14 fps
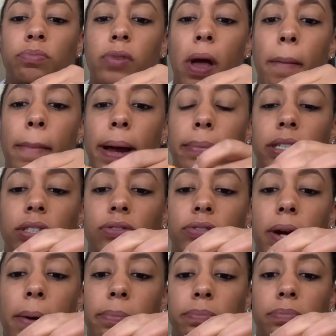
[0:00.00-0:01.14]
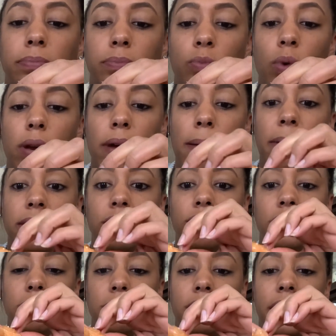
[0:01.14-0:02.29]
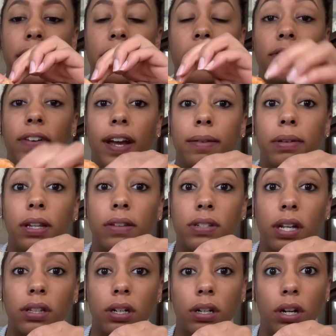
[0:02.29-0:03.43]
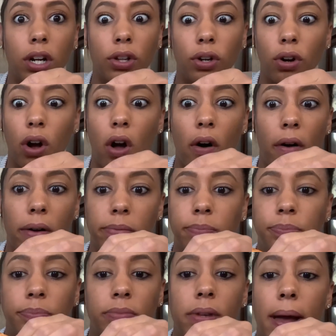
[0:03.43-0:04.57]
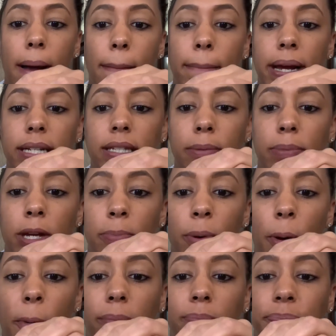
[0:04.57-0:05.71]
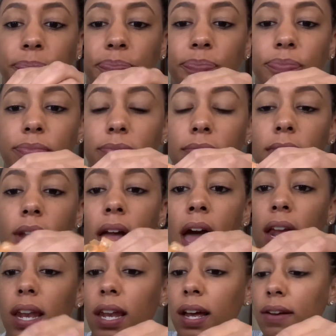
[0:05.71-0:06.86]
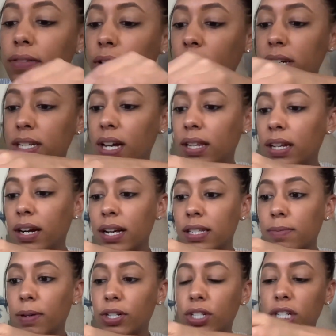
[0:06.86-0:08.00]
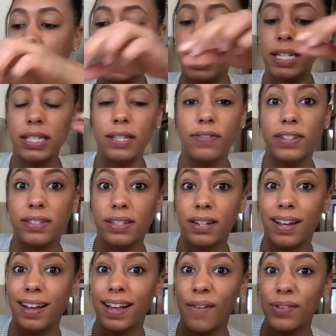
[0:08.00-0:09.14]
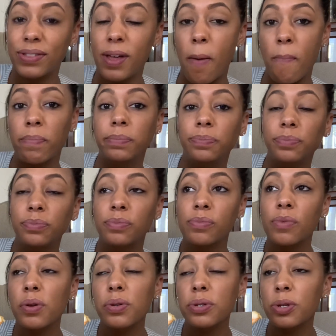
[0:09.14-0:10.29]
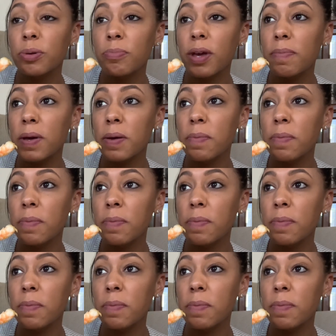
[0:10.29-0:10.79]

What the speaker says: my best friend, one of my best friends, Matea, her family lives out there, and they're all amazing people. I love going down there, especially like to visit and hang out with them. So maybe,